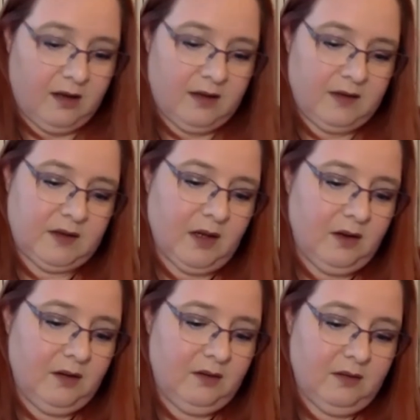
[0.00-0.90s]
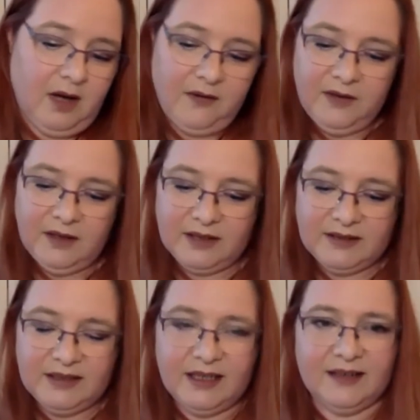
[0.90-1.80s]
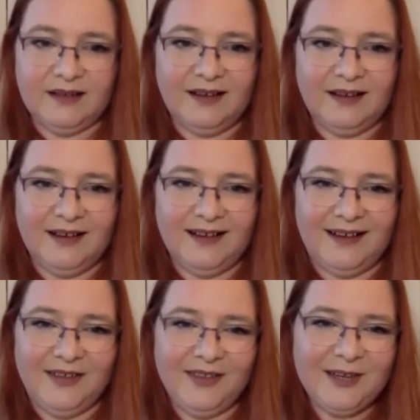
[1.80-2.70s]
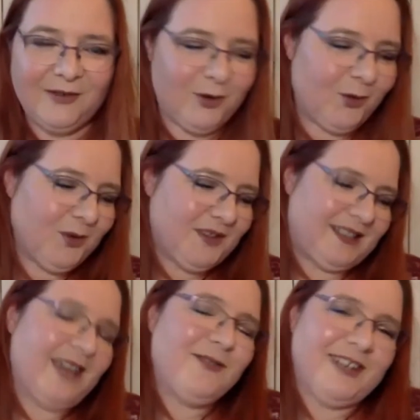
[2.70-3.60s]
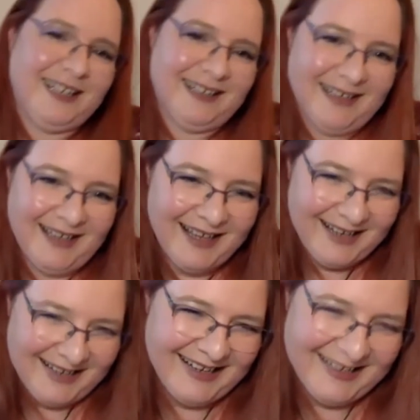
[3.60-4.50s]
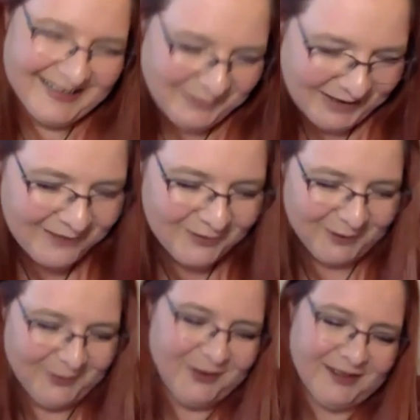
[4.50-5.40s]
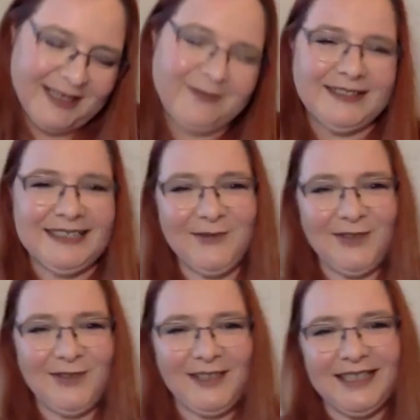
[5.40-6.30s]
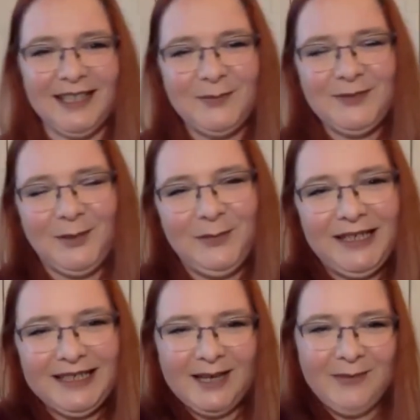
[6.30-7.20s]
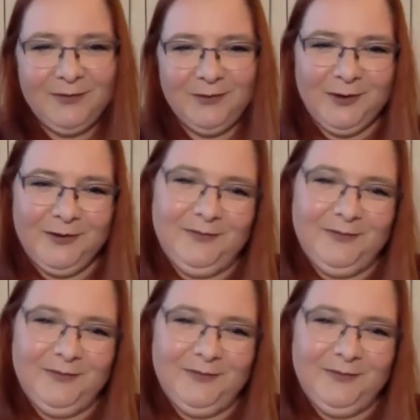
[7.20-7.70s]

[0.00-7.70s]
So I think that's it. I think I've got all 7 in there. Believe it or not, that was 7 tips on makeup for.